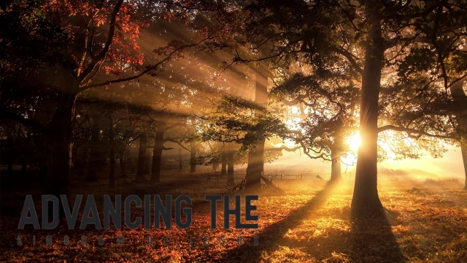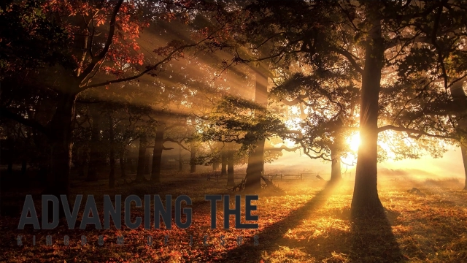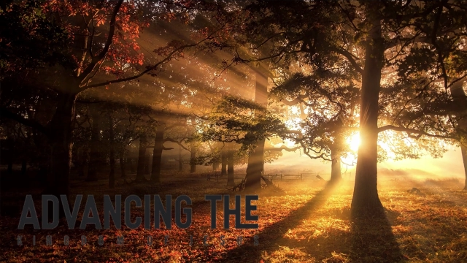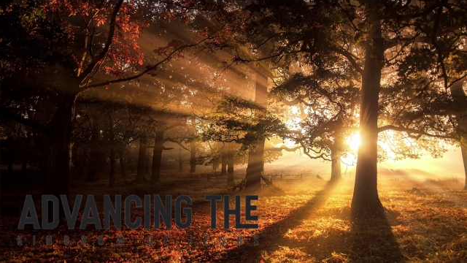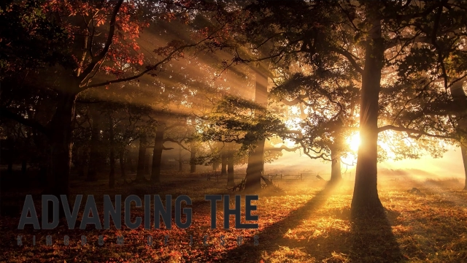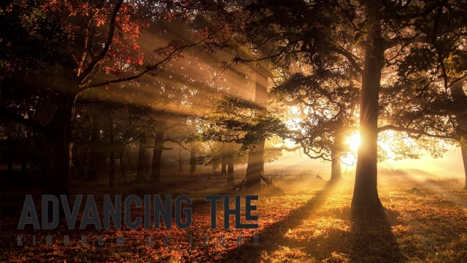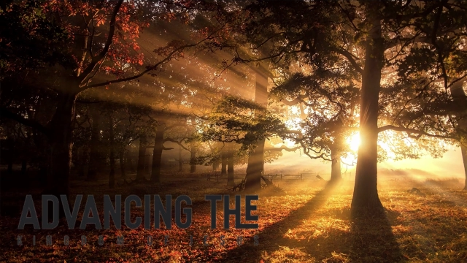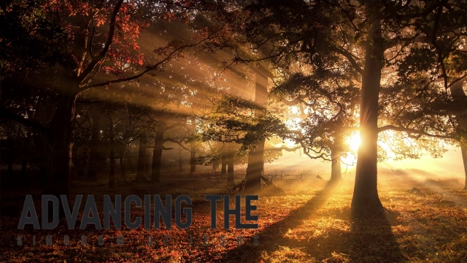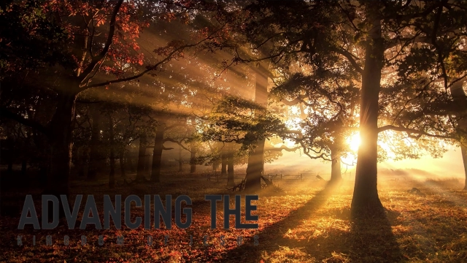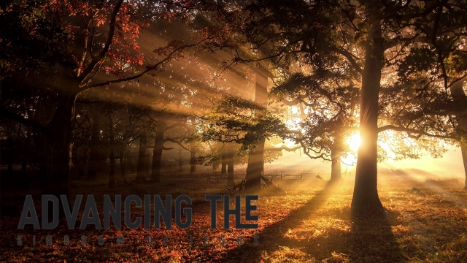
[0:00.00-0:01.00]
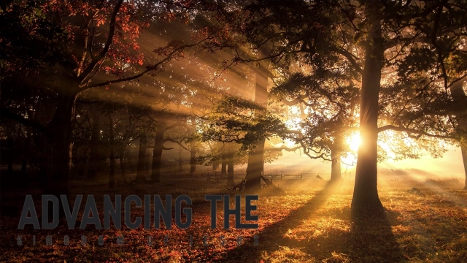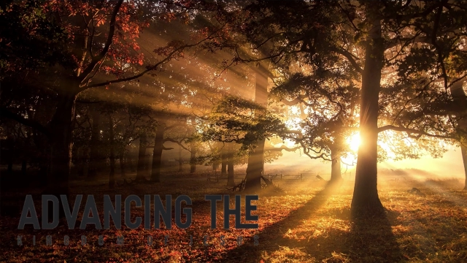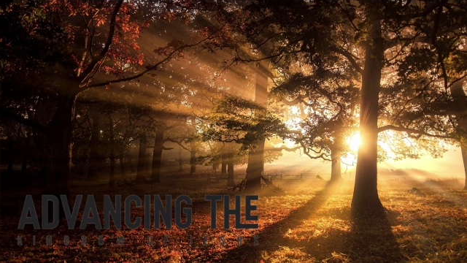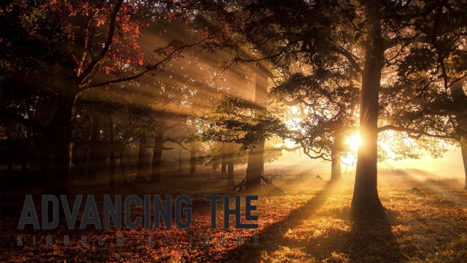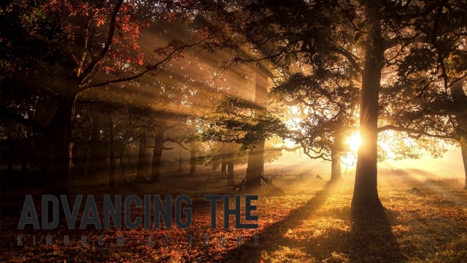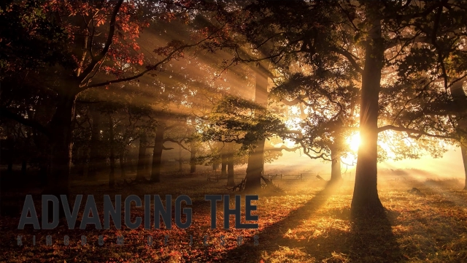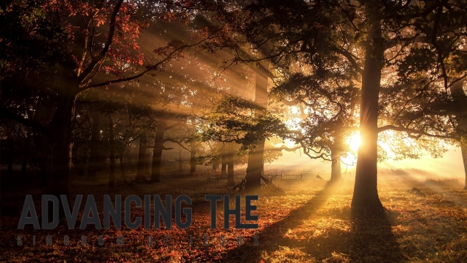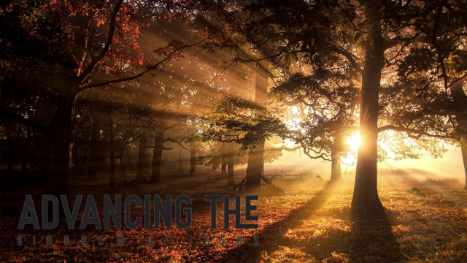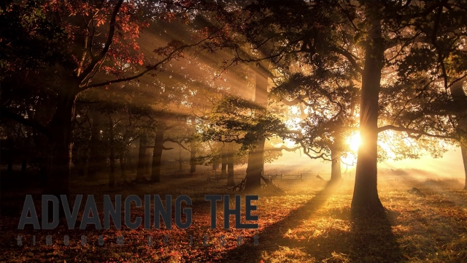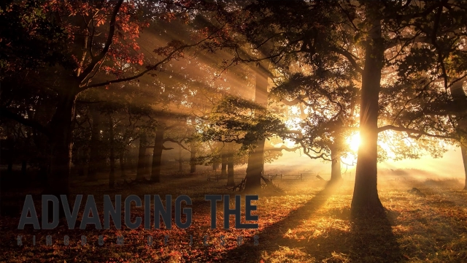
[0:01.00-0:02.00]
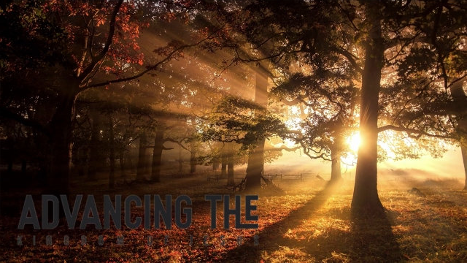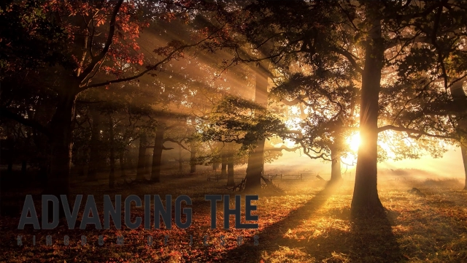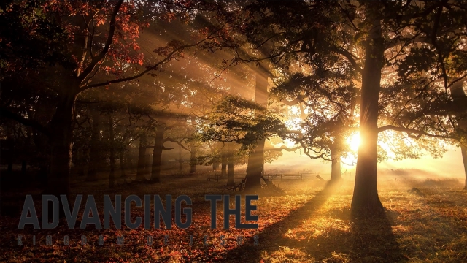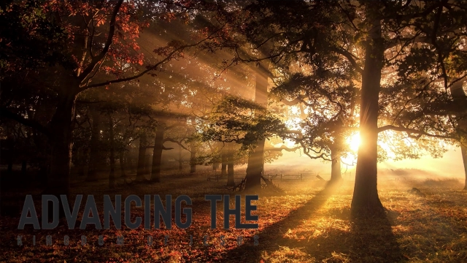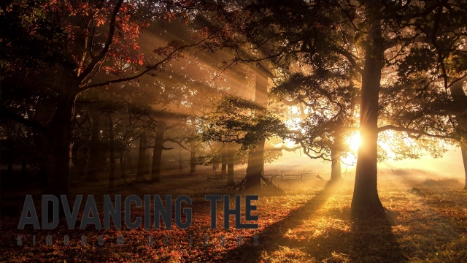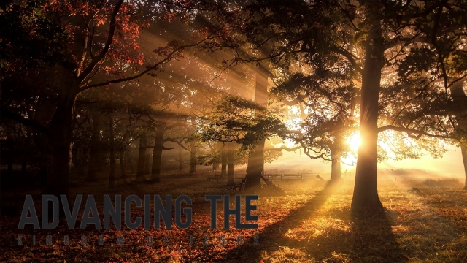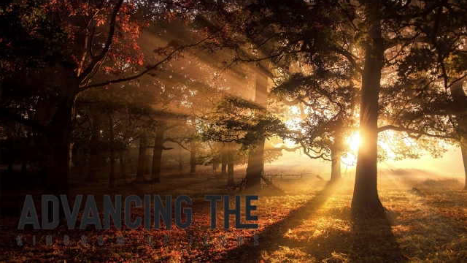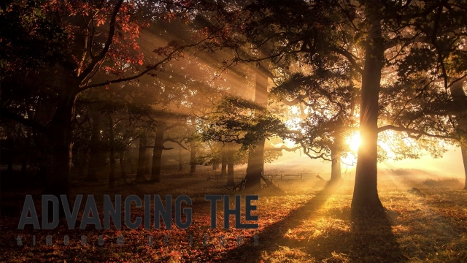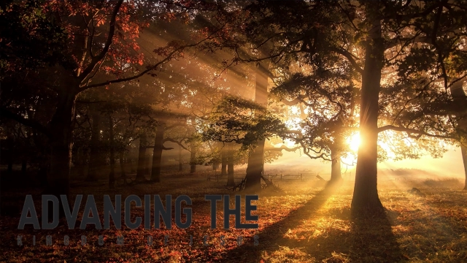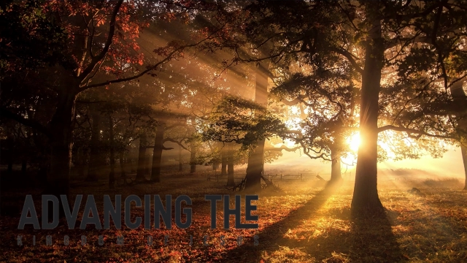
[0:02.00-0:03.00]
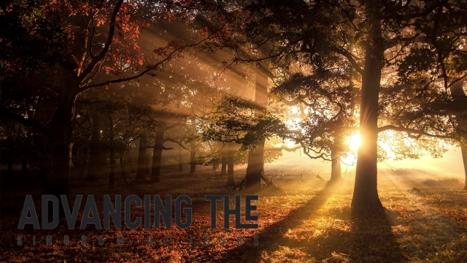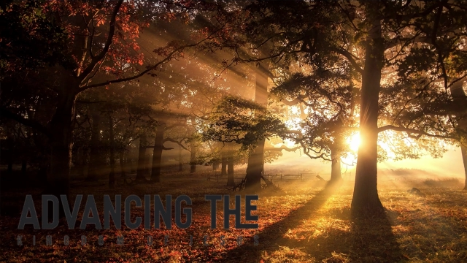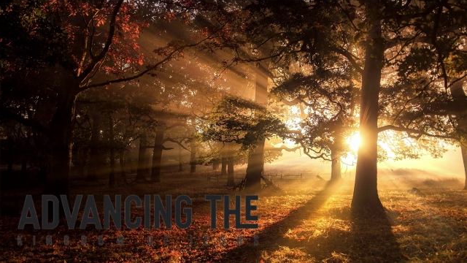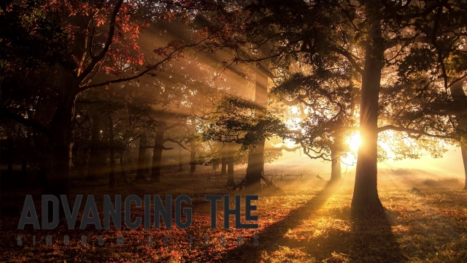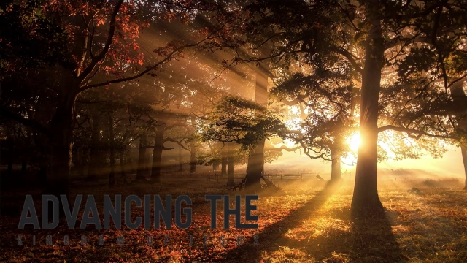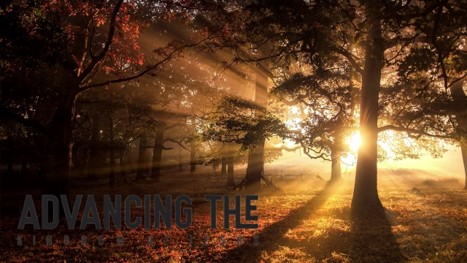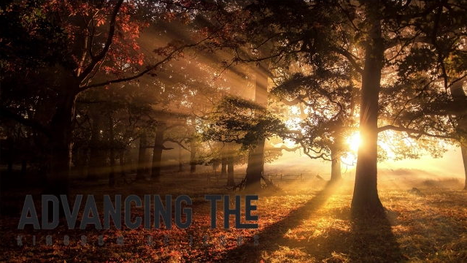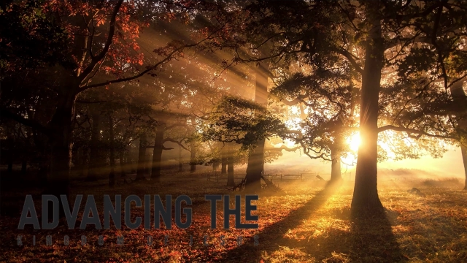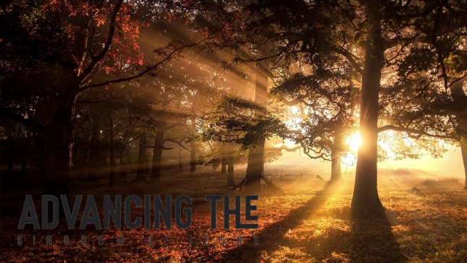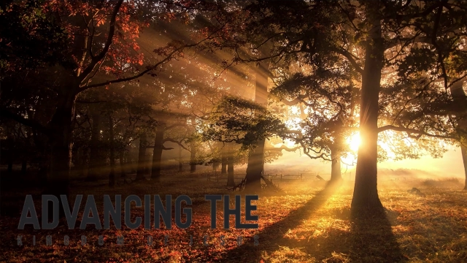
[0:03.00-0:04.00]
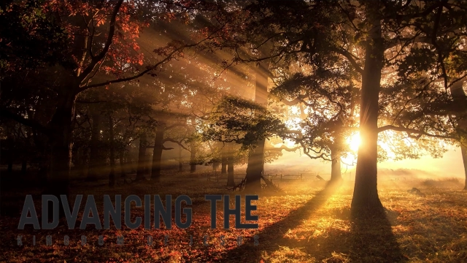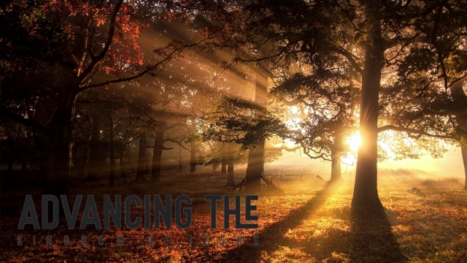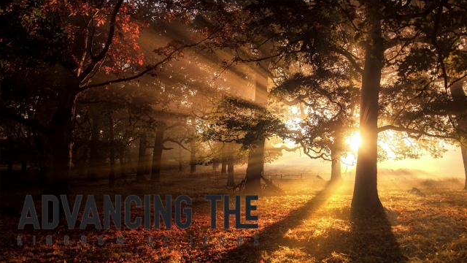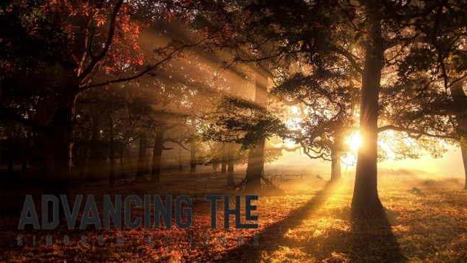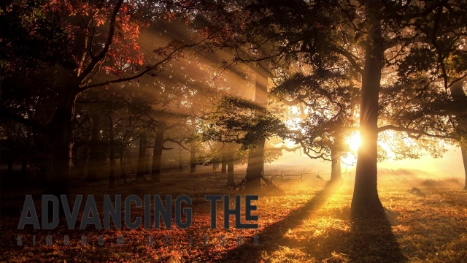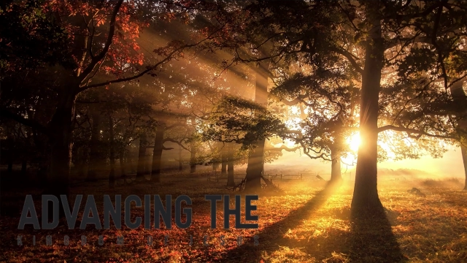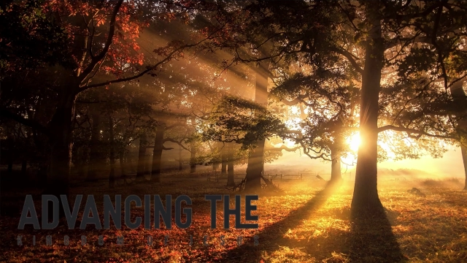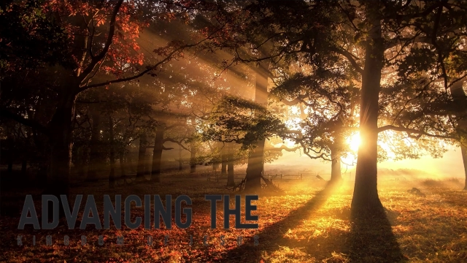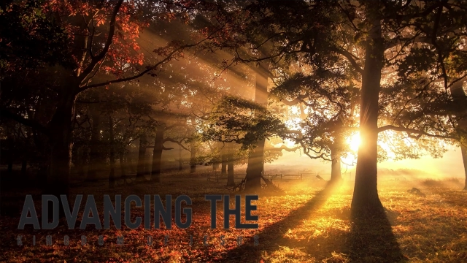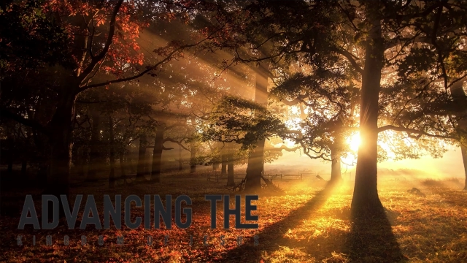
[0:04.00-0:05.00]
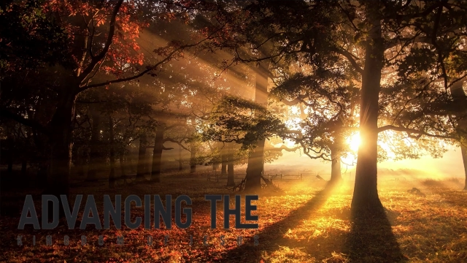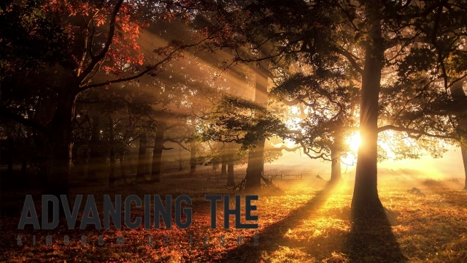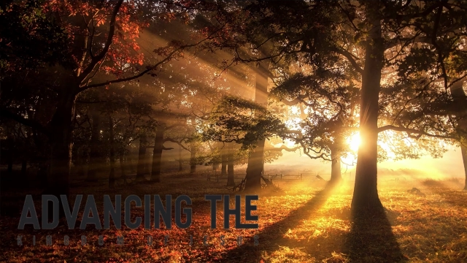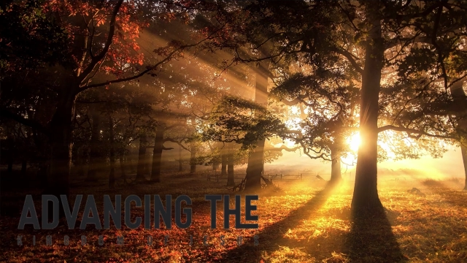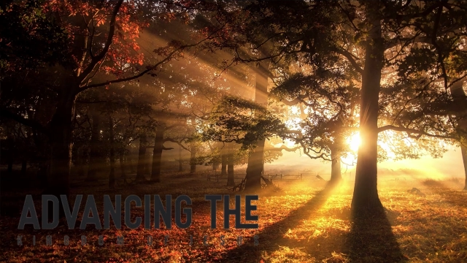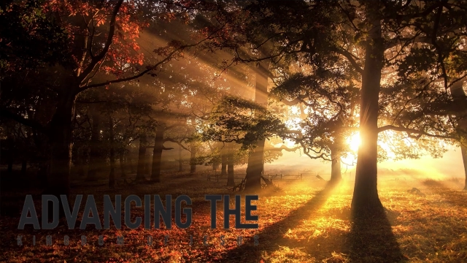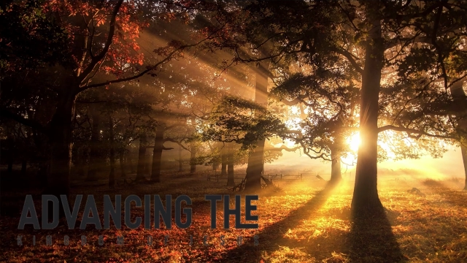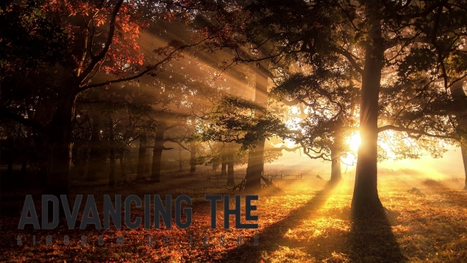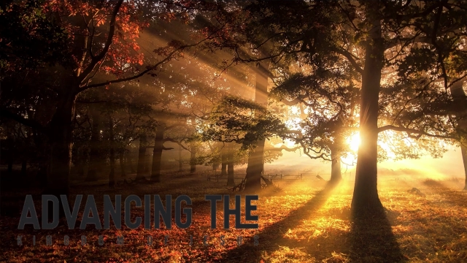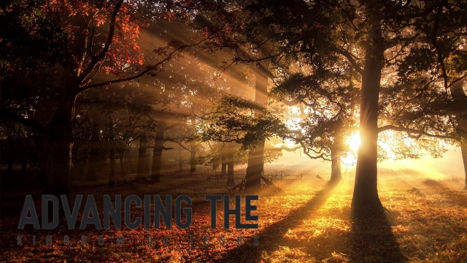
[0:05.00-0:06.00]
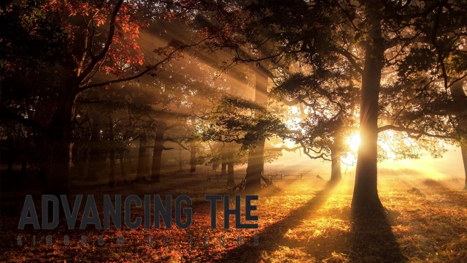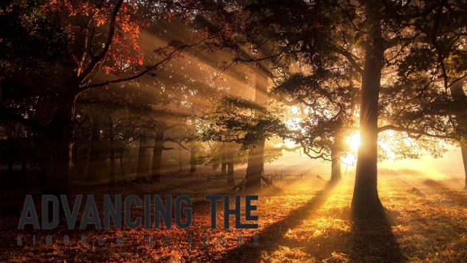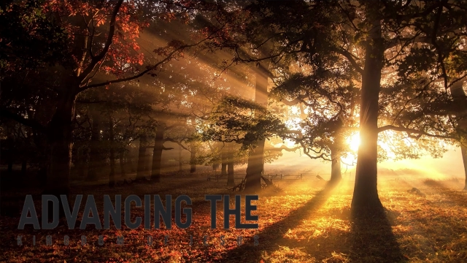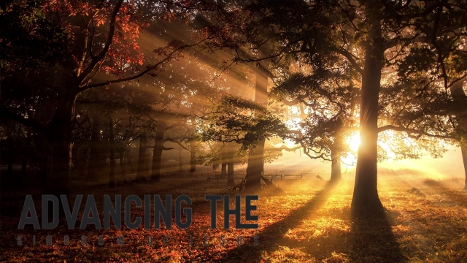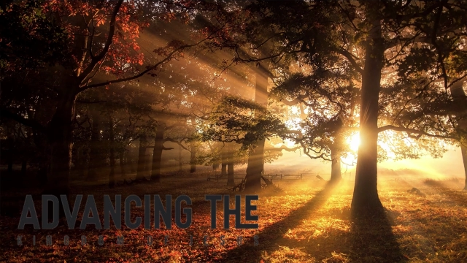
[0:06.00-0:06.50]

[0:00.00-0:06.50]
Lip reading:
No face is visible, so there are no lips to read.